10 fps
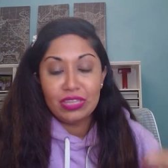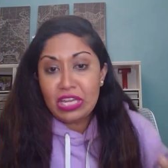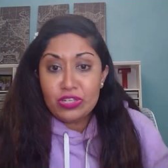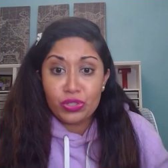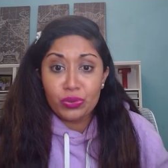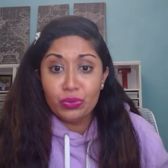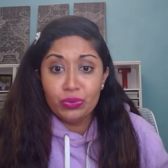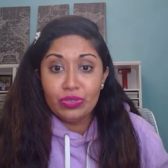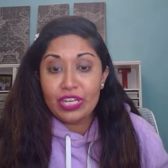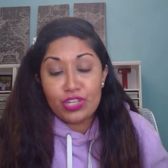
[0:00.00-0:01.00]
They do.
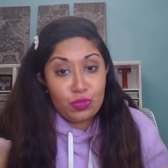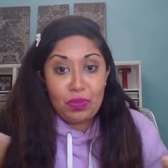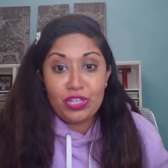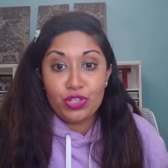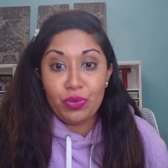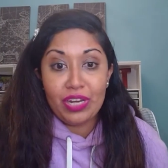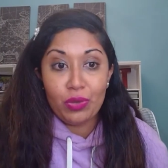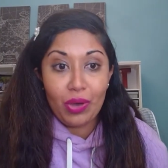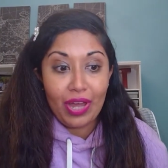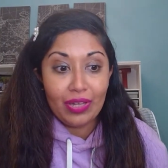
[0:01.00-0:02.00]
They just picked you
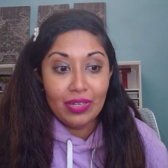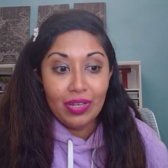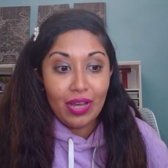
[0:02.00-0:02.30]
anyway.